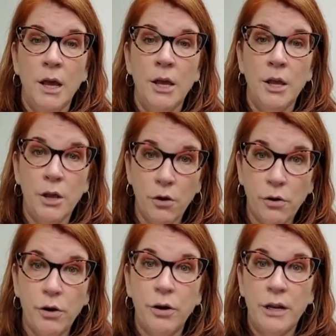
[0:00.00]

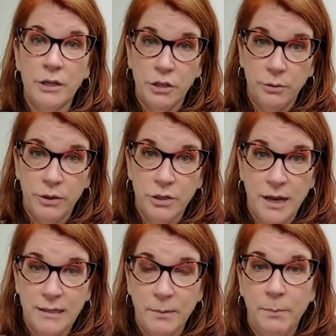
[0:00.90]
your intuition
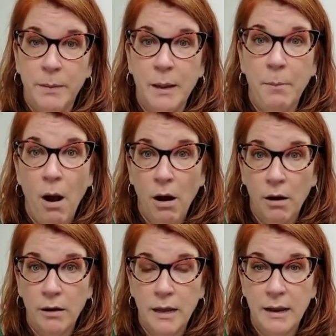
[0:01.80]
has a big
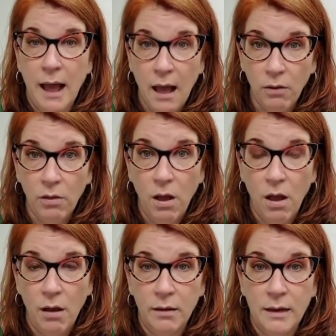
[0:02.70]
part in how long